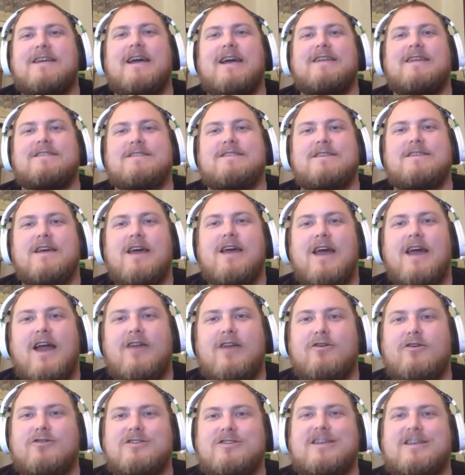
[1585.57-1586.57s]
tits.
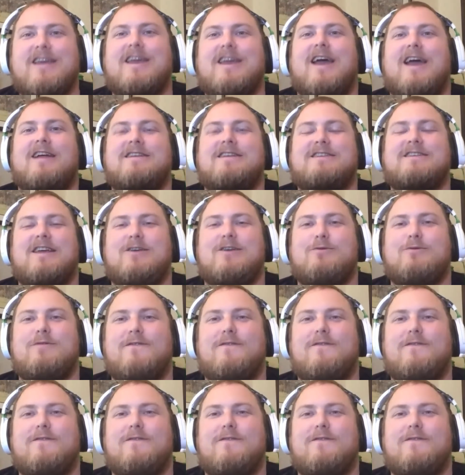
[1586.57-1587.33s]
And you're just like, yeah, let's hit you in the